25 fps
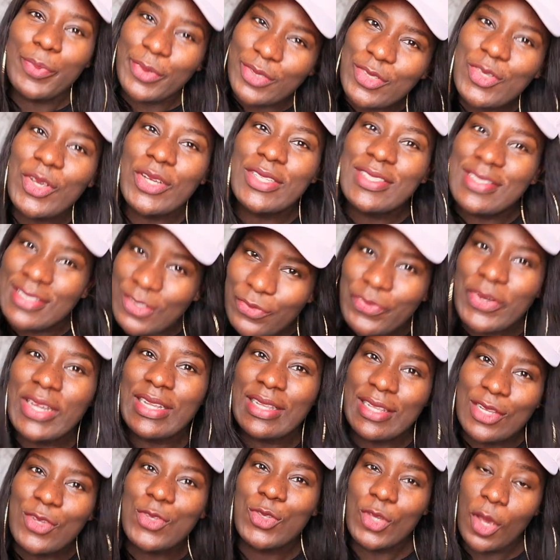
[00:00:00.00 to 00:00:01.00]
see us
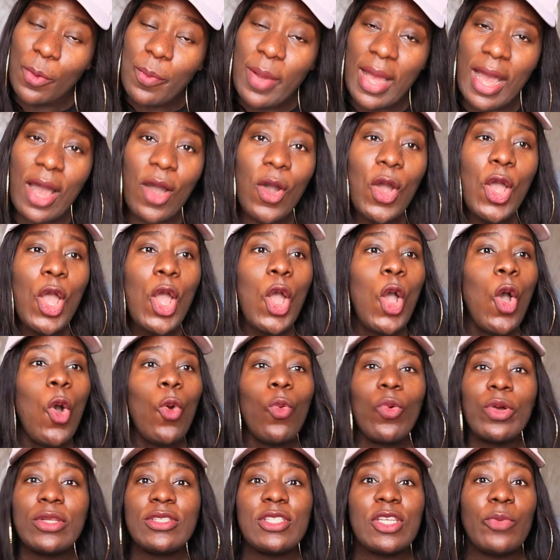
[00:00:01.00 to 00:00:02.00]
differently somehow.
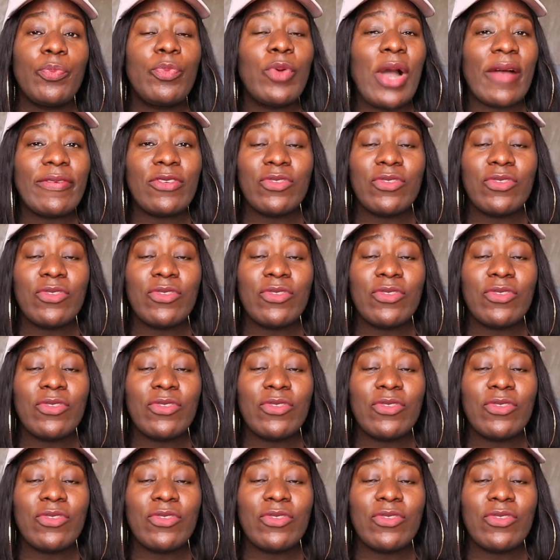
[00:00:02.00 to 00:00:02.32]
One thing people